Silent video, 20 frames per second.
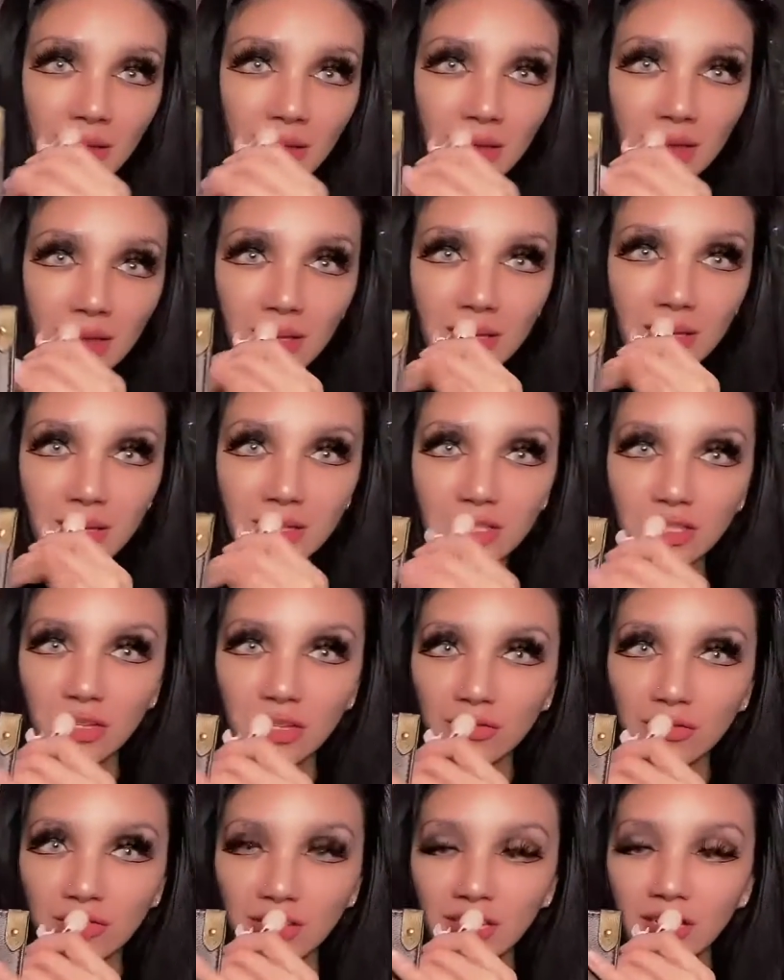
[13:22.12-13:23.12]
The
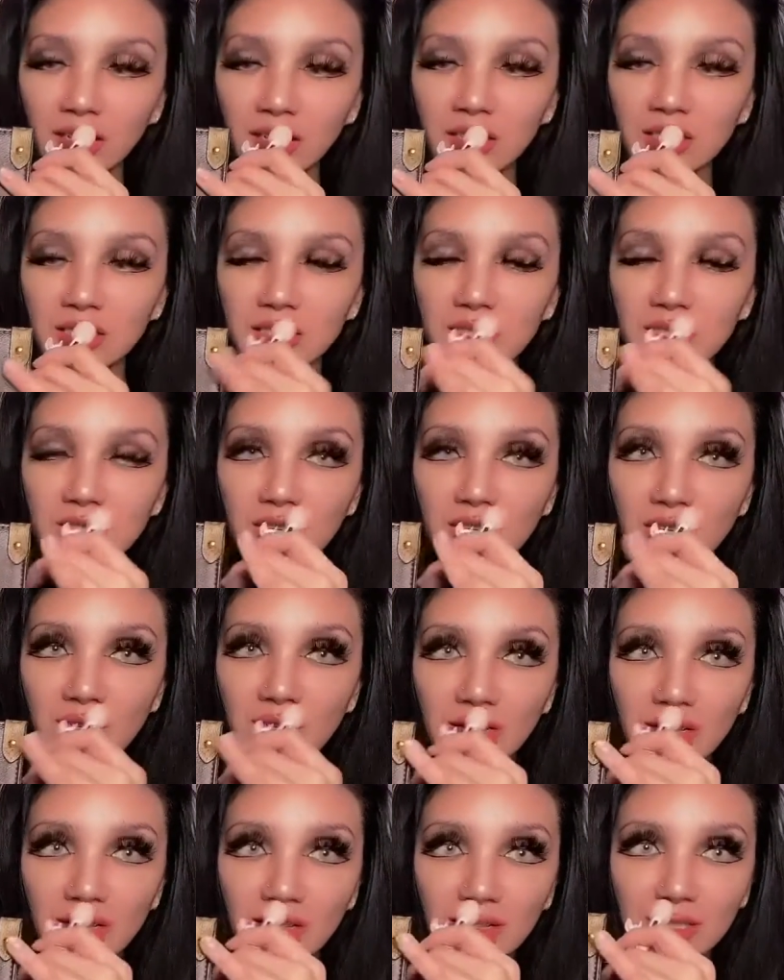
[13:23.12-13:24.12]
toffee coloured
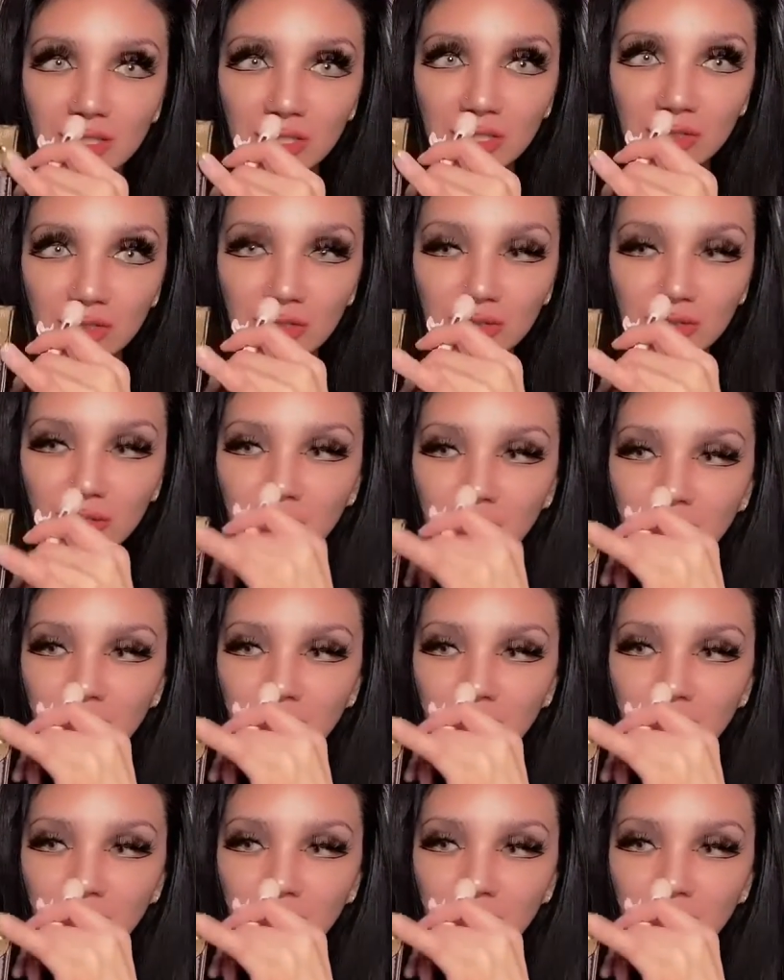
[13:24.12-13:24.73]
little